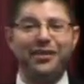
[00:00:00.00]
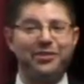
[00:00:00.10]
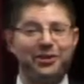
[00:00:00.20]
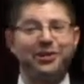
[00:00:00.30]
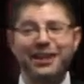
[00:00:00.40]

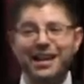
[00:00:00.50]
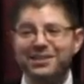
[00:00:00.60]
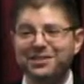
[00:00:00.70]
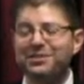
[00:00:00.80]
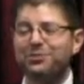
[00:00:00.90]
there are
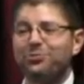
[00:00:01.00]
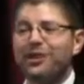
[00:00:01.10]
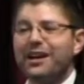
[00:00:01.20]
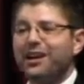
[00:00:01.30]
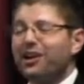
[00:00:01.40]
cases
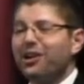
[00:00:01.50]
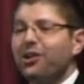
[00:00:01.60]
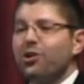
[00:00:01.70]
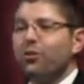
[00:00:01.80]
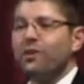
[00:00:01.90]

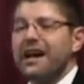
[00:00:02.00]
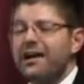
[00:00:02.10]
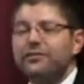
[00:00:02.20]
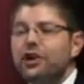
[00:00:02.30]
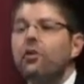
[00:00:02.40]
where we
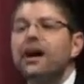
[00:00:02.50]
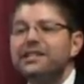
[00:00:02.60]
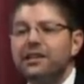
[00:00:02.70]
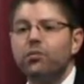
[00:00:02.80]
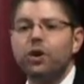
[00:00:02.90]
have no
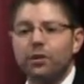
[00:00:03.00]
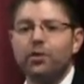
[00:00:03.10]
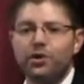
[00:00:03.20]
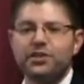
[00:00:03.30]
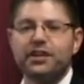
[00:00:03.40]
idea what a
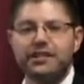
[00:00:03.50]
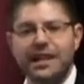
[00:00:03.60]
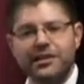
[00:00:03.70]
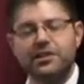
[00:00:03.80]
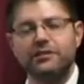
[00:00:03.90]
person
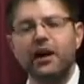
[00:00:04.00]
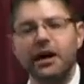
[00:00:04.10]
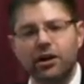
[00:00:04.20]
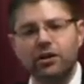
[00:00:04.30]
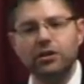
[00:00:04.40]
intends to
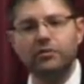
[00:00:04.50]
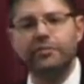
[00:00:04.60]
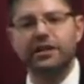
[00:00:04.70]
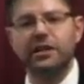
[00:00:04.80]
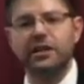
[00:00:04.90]
file,
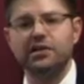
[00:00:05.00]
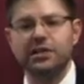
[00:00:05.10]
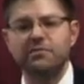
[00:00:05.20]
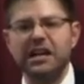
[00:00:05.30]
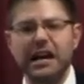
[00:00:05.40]
because
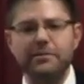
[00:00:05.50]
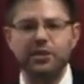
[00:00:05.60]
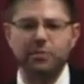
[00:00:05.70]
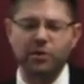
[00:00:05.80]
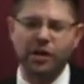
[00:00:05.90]
sometimes
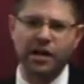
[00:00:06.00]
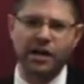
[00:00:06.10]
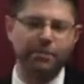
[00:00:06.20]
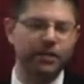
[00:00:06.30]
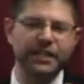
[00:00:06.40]

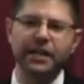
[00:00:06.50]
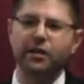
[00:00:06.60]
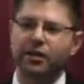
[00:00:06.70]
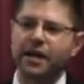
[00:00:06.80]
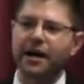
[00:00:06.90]
a pleading
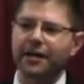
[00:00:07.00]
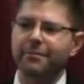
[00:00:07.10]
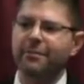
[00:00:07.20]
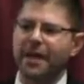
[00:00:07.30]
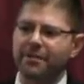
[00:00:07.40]
or a
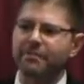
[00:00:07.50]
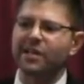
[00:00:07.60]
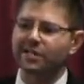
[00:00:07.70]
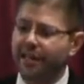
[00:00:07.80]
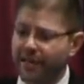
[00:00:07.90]
document may be
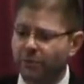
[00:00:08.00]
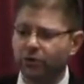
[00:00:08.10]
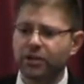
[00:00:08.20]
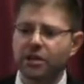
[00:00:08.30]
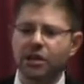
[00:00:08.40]

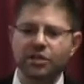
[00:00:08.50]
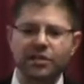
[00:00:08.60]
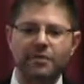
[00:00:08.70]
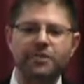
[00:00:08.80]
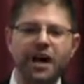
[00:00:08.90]
mislabeled.
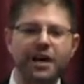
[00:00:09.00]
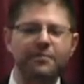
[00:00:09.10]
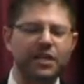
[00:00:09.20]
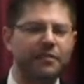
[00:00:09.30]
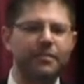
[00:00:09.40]

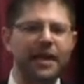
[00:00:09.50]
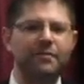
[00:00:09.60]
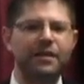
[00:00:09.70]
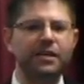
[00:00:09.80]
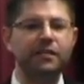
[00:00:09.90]
Sometimes it may
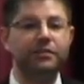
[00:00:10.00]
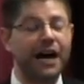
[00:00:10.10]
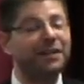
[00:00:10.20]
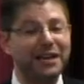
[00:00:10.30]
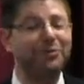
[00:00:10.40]
be
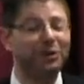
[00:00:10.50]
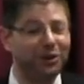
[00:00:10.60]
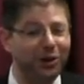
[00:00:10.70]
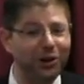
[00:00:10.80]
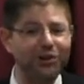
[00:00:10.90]
not labeled at
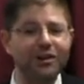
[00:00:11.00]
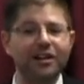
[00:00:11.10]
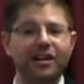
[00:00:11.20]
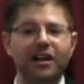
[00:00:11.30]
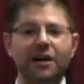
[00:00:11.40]
all.
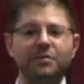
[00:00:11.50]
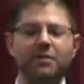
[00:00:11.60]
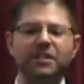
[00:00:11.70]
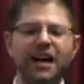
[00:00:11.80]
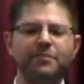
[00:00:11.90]

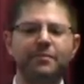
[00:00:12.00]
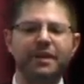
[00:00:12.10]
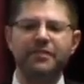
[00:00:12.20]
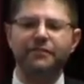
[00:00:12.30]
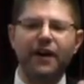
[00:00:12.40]
Sometimes it
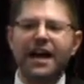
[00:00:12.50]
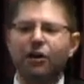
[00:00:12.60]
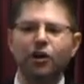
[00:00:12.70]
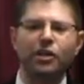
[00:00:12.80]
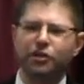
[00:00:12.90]
may be
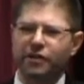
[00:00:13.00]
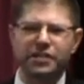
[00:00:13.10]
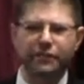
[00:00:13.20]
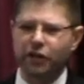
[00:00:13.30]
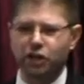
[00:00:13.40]
filed under a
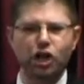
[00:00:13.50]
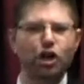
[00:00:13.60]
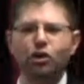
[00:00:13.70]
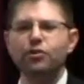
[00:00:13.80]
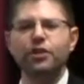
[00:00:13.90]
different
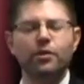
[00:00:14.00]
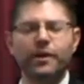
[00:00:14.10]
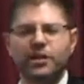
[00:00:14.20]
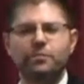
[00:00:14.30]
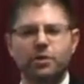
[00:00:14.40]
code than the
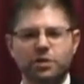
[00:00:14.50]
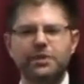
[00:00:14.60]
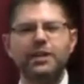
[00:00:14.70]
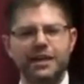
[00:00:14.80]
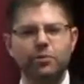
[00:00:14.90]
way it's supposed to
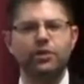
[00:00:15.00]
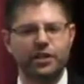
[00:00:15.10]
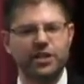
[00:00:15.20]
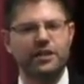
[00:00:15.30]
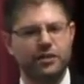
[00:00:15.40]
be labeled,
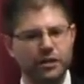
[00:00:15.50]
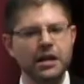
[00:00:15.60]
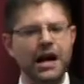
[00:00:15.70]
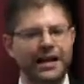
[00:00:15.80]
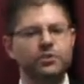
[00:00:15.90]
etc.
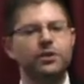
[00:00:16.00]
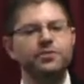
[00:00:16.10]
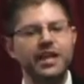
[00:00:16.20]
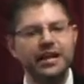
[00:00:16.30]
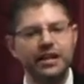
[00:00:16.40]
I guess what I'm
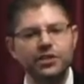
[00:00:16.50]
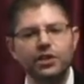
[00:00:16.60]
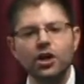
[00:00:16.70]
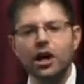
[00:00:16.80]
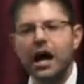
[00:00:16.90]
saying
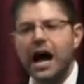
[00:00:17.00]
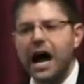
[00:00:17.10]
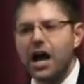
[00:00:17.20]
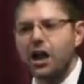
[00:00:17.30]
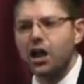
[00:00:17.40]
is
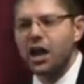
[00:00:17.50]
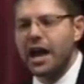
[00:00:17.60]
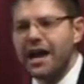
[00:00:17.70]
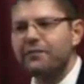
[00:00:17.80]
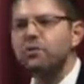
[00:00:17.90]

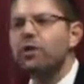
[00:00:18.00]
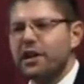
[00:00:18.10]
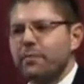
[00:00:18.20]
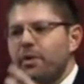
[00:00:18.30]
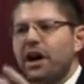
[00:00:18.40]
everyone
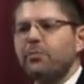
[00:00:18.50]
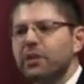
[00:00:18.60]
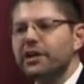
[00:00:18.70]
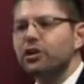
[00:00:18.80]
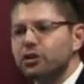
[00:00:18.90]
in the
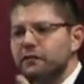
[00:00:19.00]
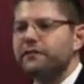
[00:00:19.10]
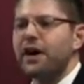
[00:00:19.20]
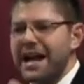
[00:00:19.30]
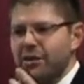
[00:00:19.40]
public who
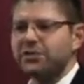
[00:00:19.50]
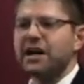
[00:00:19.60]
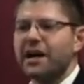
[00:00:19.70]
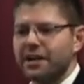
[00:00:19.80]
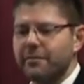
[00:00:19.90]
files
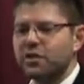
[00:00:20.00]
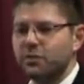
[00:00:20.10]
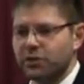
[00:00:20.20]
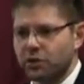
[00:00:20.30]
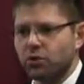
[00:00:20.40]
documents
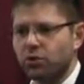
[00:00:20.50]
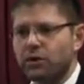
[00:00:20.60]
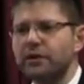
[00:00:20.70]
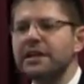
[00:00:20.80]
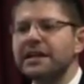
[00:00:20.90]
with the
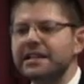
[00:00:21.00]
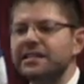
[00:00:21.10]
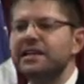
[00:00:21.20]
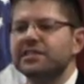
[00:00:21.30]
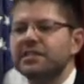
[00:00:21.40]
court
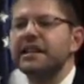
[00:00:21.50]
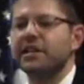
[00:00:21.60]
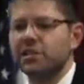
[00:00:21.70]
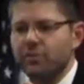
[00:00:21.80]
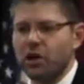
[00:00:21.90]
needs to
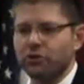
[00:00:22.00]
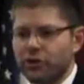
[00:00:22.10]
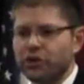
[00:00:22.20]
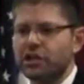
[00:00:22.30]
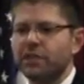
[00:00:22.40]
take some
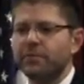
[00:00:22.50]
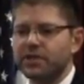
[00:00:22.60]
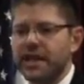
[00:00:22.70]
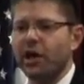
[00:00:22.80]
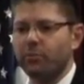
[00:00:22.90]
ownership
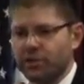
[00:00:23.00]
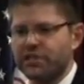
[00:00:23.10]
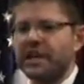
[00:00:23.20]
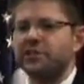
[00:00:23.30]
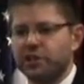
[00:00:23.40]
to help
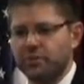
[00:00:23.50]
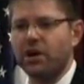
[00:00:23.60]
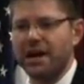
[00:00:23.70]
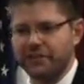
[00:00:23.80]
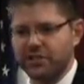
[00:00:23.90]
protect your
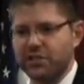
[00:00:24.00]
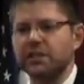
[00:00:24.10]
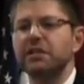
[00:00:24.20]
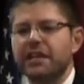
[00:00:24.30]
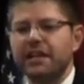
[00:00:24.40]

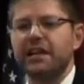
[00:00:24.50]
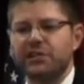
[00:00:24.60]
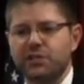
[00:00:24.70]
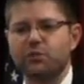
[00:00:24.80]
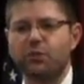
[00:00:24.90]
privacy in
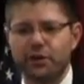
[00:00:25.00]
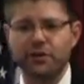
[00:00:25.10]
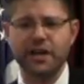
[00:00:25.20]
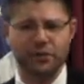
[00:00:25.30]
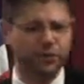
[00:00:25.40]
cases where you're
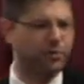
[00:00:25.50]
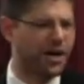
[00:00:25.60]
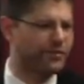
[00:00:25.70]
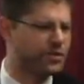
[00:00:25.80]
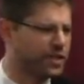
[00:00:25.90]
entitled to
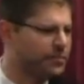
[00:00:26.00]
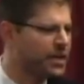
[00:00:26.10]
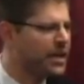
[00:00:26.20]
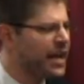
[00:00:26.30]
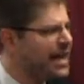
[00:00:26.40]
privacy.
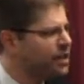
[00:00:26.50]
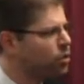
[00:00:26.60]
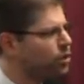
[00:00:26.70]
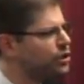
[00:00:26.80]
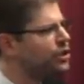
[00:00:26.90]
And in
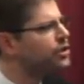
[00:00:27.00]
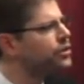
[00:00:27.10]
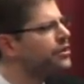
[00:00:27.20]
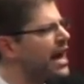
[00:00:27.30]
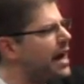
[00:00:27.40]
order to
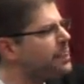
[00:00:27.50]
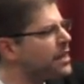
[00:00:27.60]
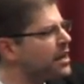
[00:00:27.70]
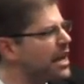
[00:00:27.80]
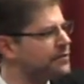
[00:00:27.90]
do that,
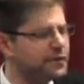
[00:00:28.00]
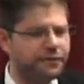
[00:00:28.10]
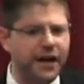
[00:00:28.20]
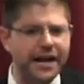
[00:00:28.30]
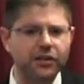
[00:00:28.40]
if you
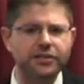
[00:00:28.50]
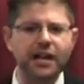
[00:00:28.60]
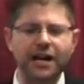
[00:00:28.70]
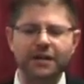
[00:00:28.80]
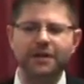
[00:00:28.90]
file a
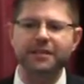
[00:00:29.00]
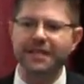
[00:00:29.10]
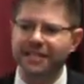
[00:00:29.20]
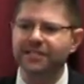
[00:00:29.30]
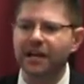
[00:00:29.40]
document
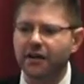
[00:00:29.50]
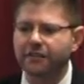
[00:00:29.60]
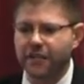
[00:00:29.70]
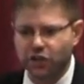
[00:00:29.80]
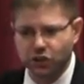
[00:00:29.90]
that is
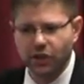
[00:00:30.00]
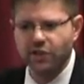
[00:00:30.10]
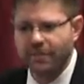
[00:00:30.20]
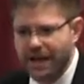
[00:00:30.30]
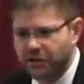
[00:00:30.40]
confidential
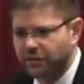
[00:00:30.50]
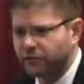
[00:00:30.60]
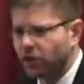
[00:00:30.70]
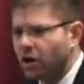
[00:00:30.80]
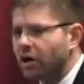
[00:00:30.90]
as a matter of
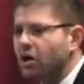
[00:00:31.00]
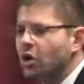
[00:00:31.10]
law,